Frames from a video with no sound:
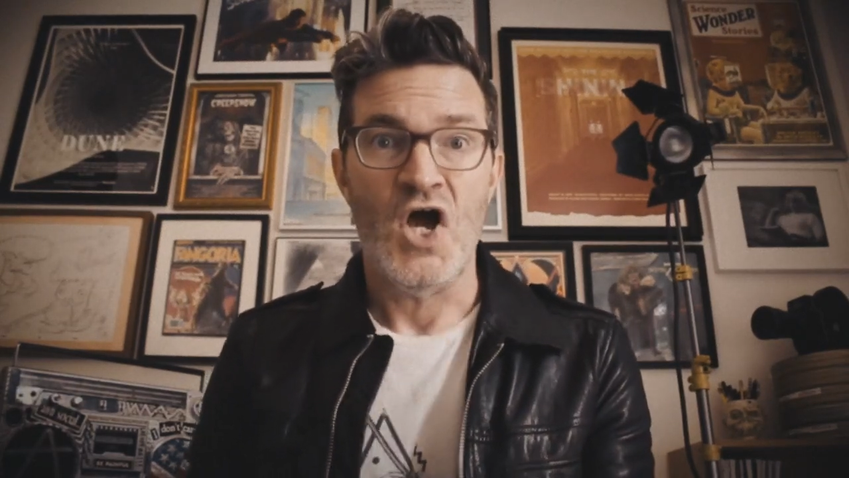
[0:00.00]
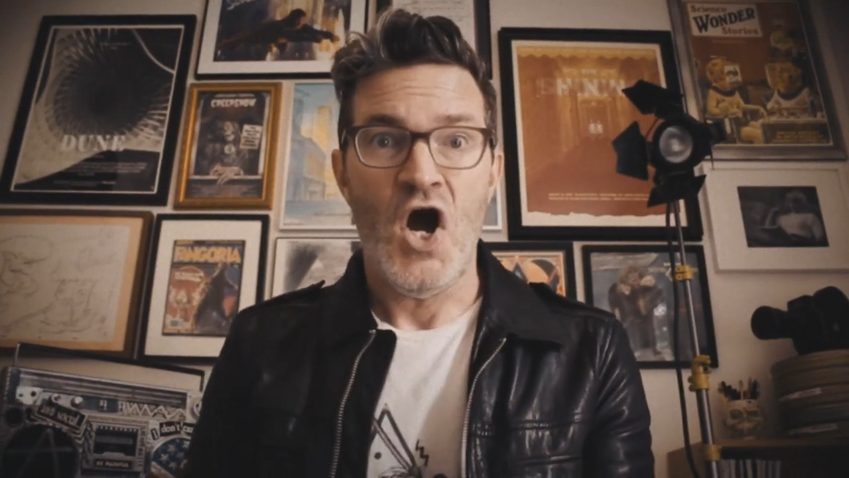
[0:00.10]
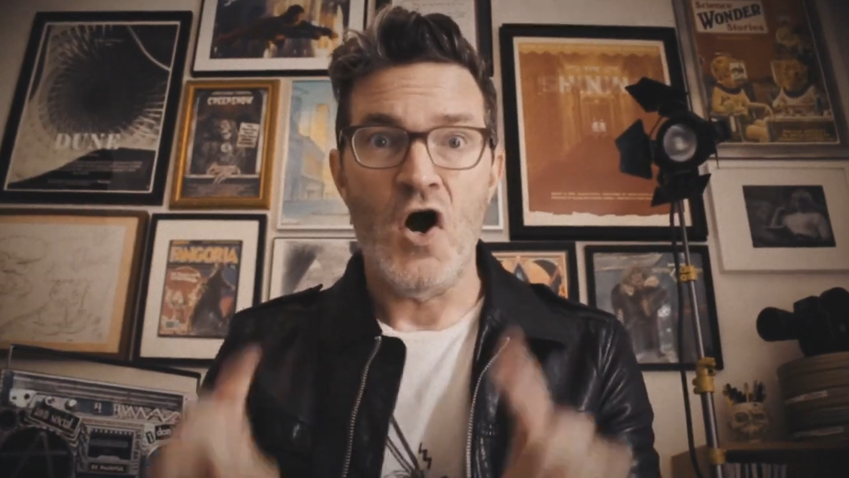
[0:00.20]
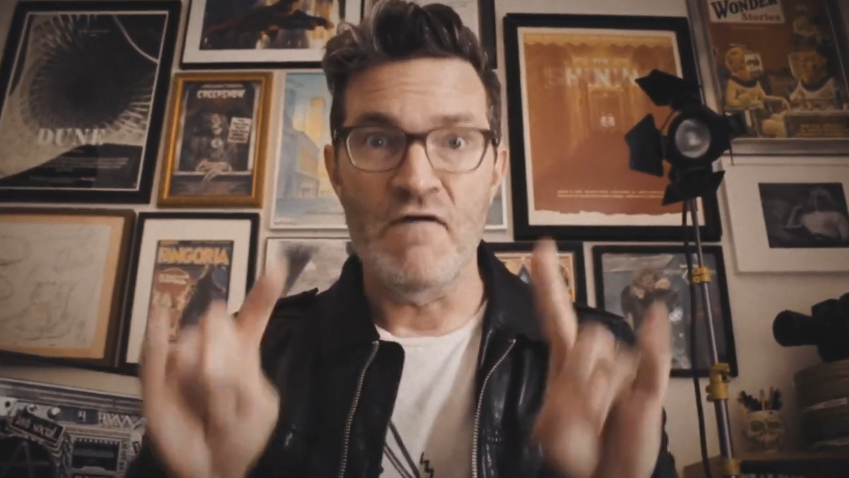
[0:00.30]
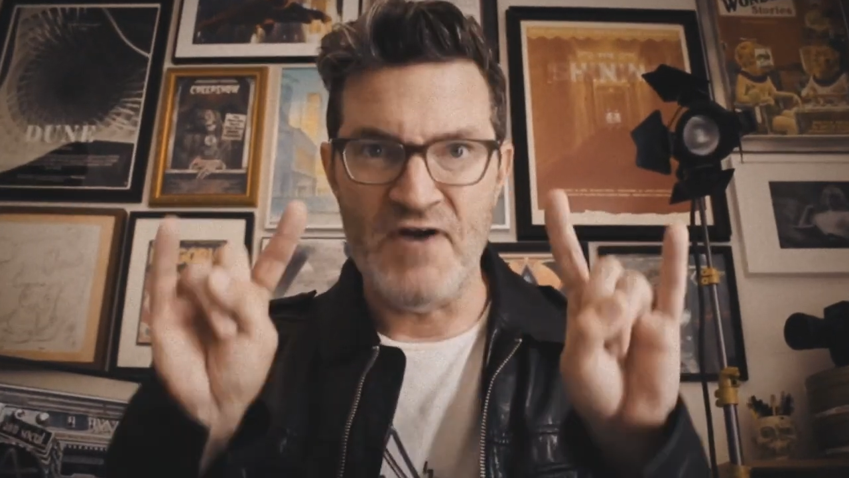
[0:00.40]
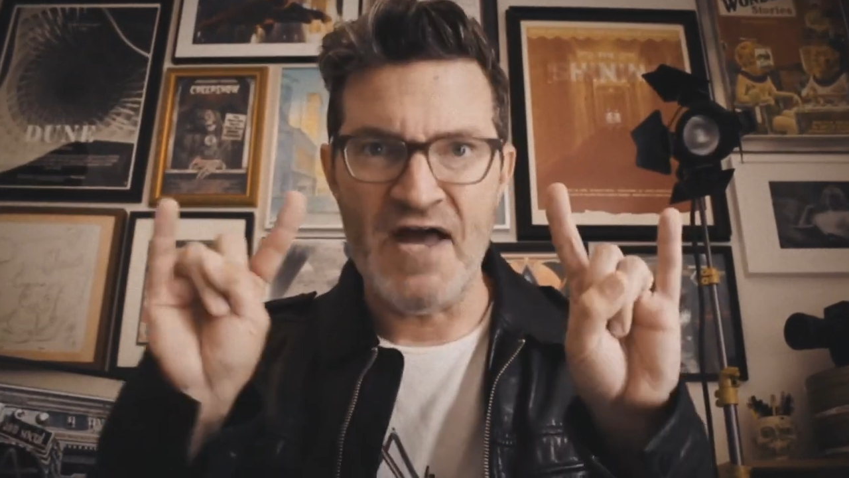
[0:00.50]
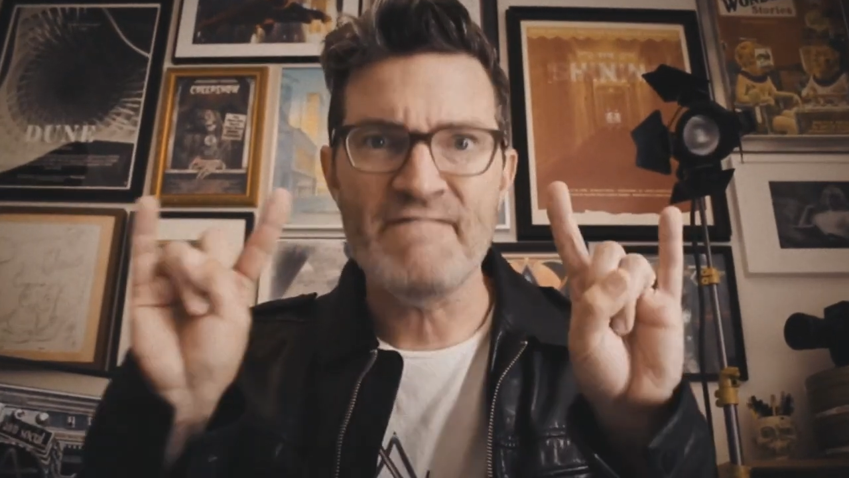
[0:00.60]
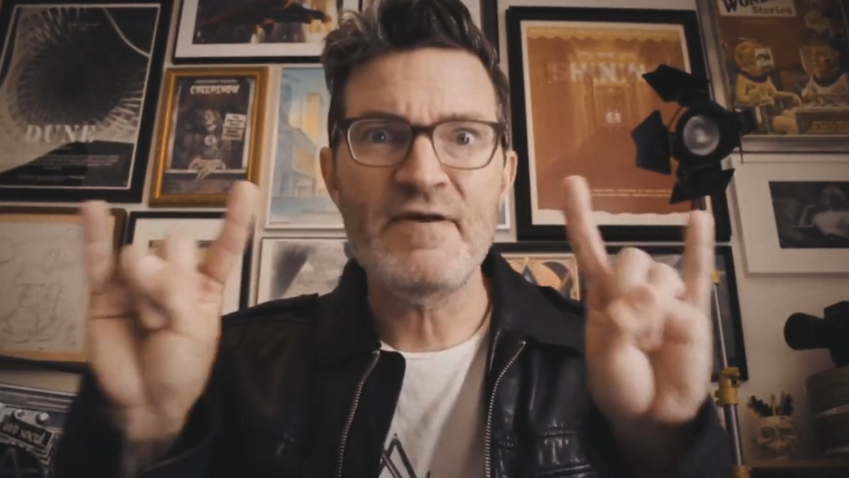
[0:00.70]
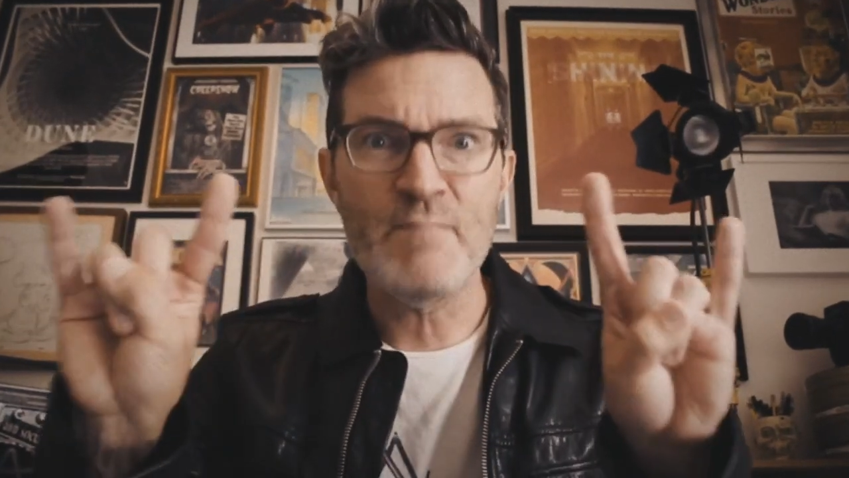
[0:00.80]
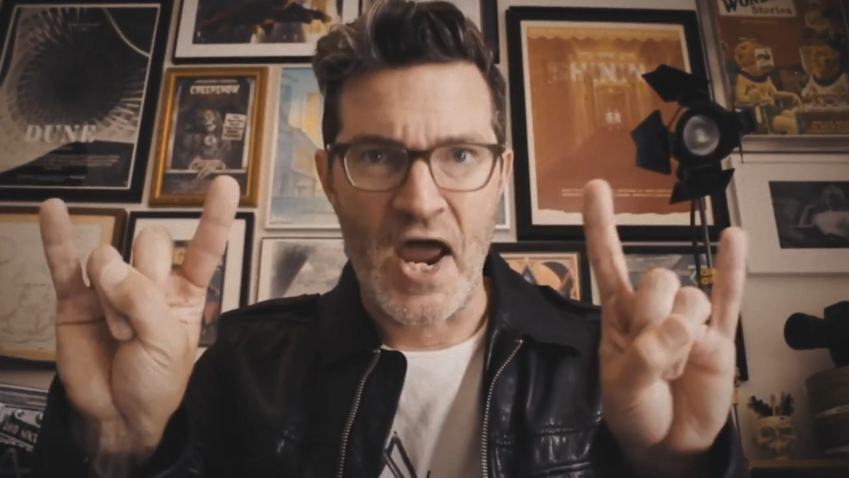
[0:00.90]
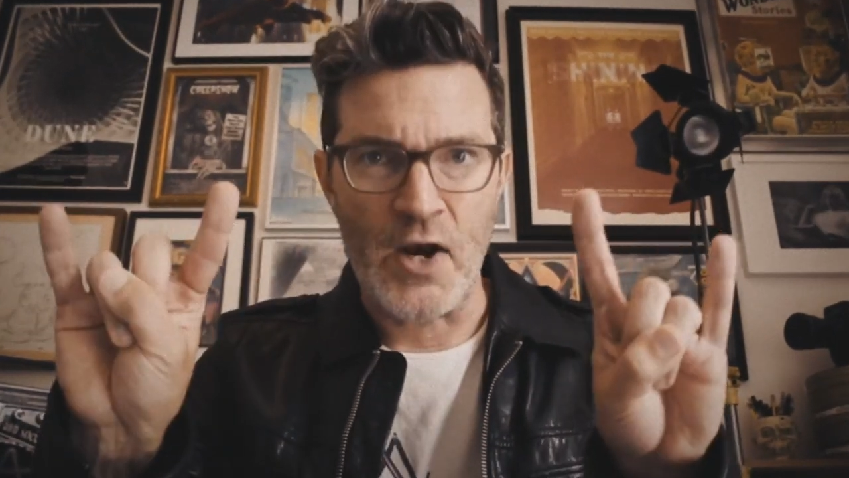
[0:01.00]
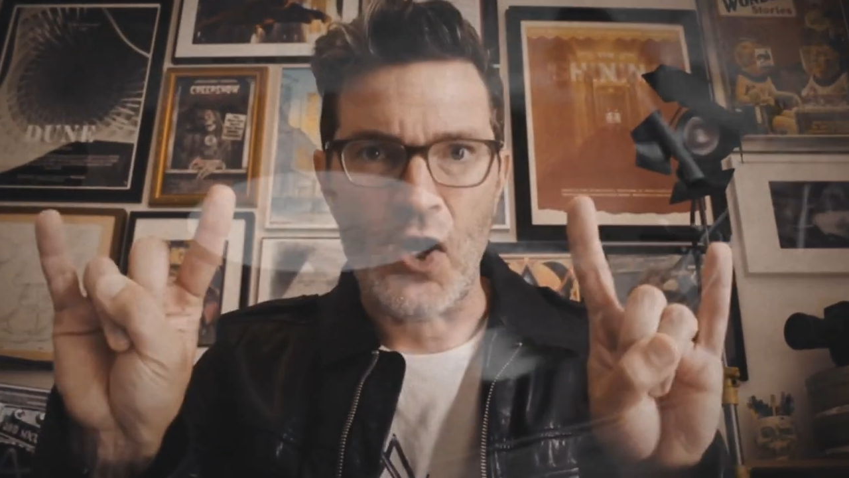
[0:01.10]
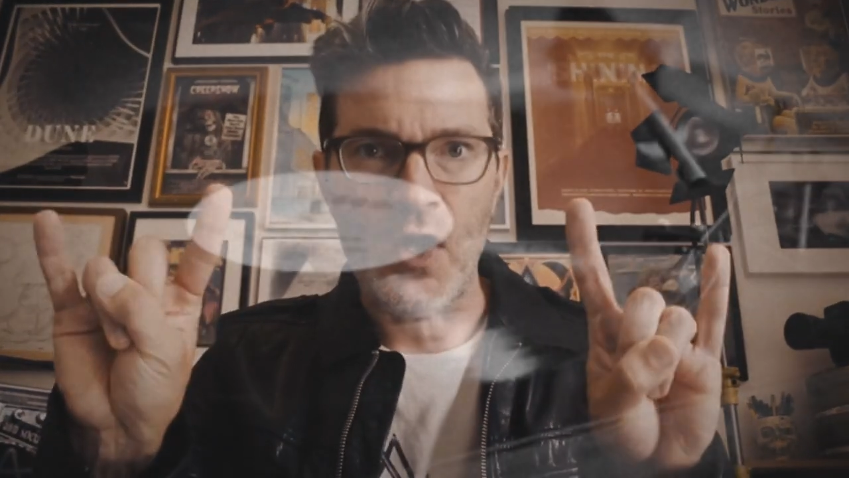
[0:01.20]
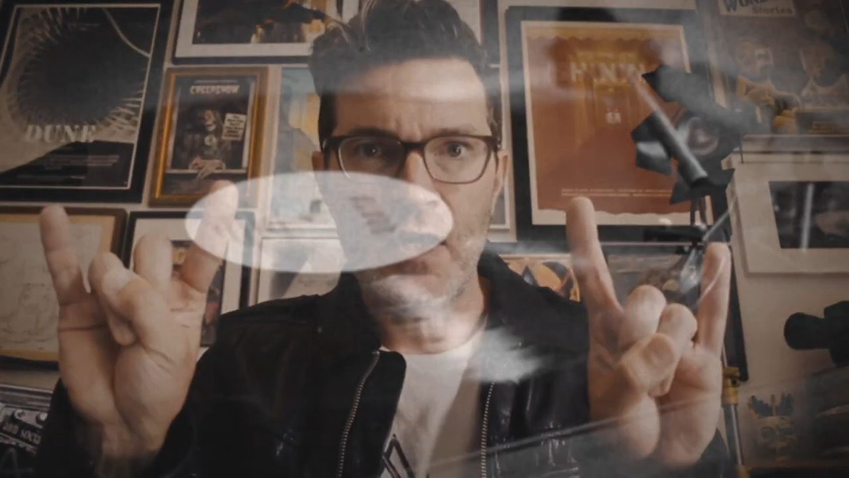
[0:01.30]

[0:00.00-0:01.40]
of heavy metal. And